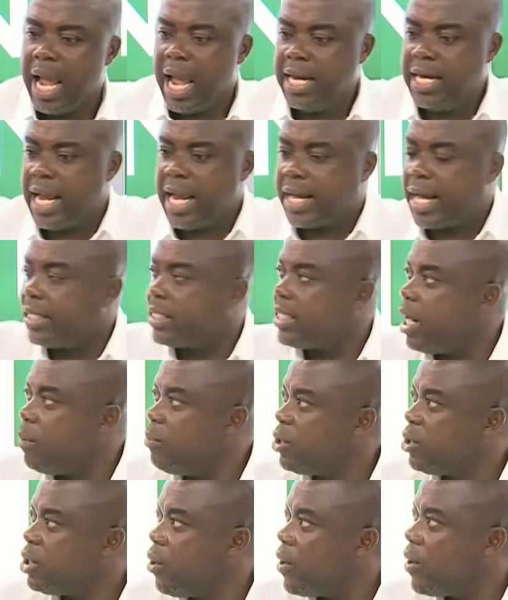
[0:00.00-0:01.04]
Any
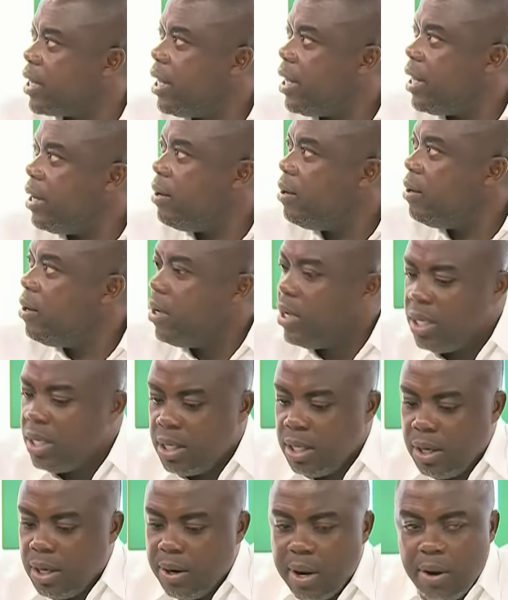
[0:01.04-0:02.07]
Katina was okay.
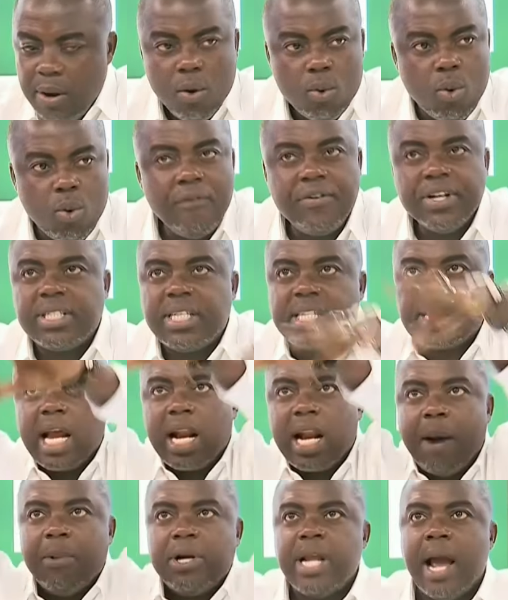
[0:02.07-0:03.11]
COVID Sika
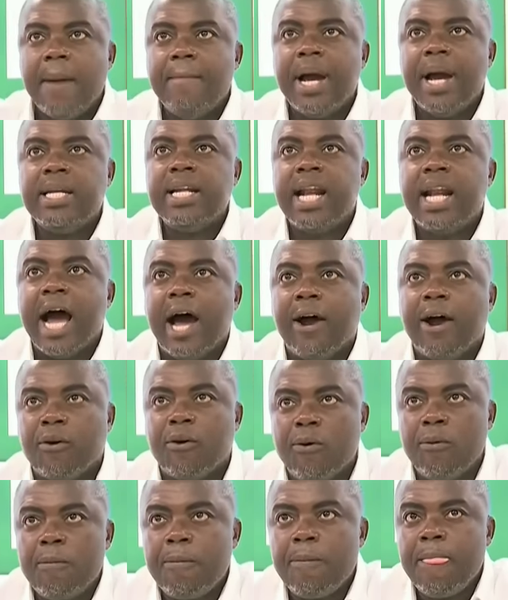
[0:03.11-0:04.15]
Modia
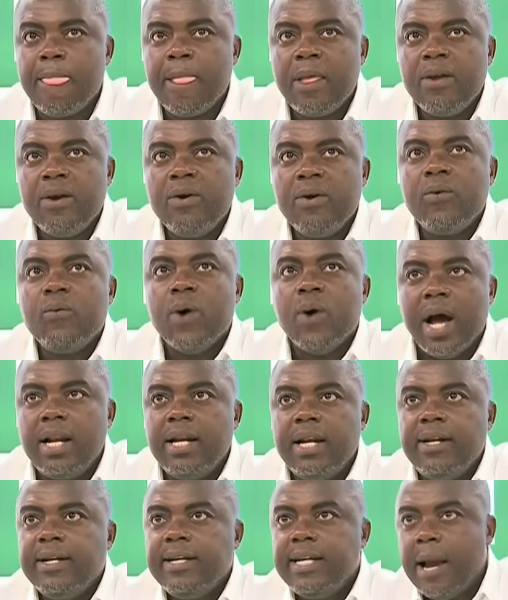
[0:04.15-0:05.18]
Benginano.
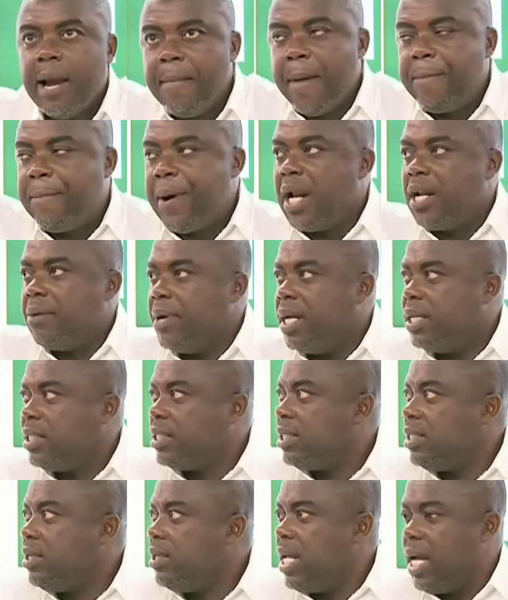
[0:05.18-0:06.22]
Well, Yama
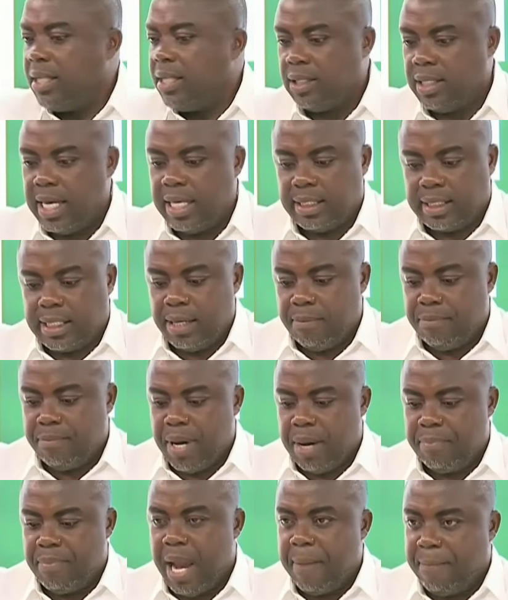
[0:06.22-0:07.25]
Parliament, Niente
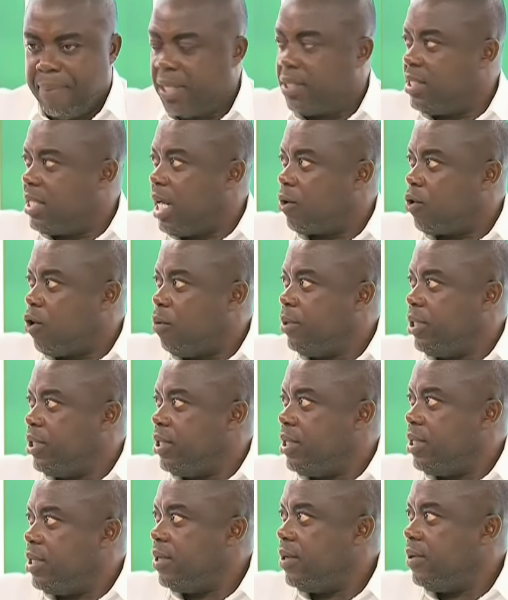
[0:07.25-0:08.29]
Bipartisan
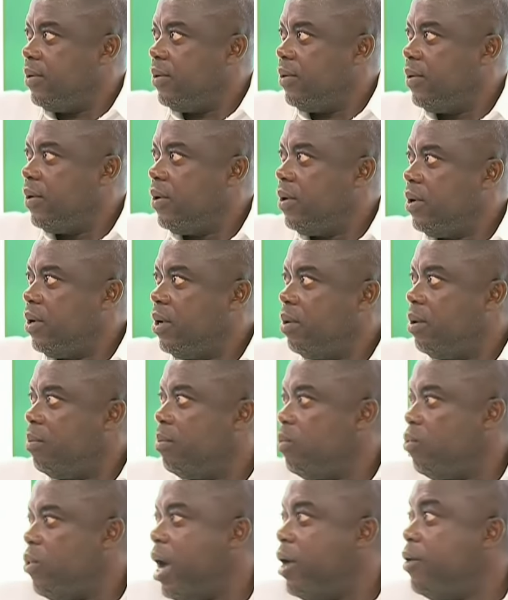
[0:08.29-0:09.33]
Committee.
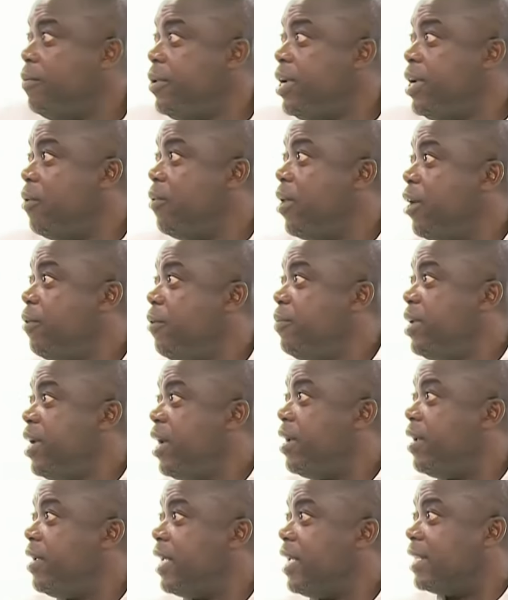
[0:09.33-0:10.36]
We
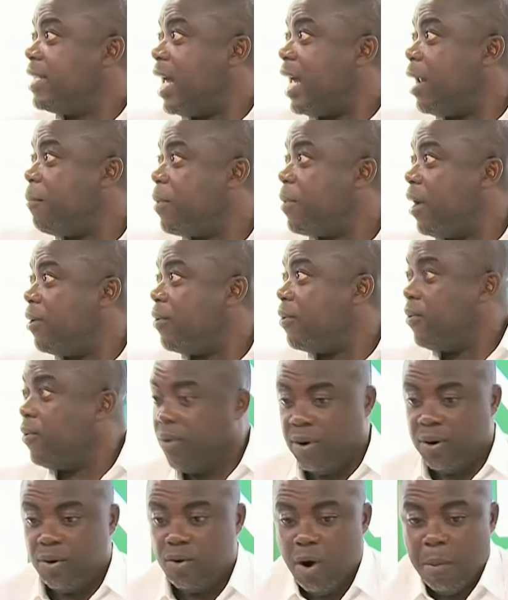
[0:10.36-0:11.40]
yes, I am
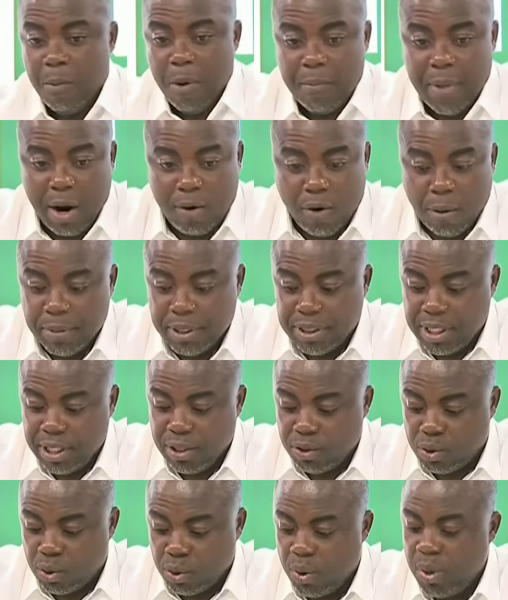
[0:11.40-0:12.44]
coming. No more
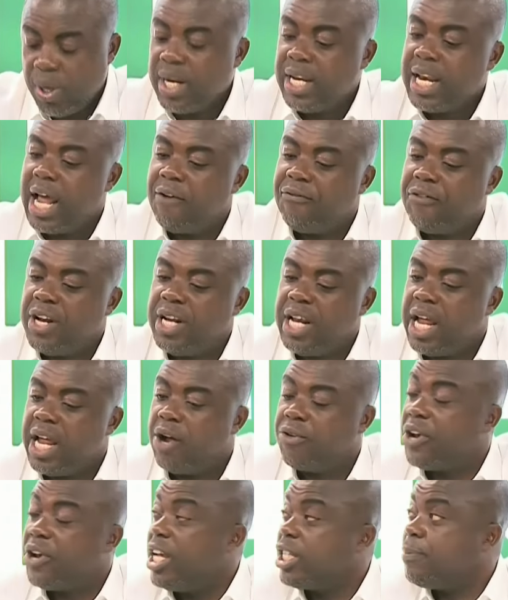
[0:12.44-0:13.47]
committee, so now say
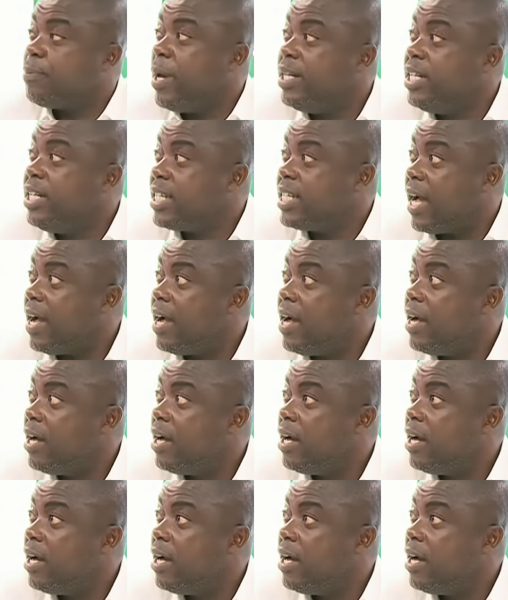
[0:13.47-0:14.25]
the actual expenditure.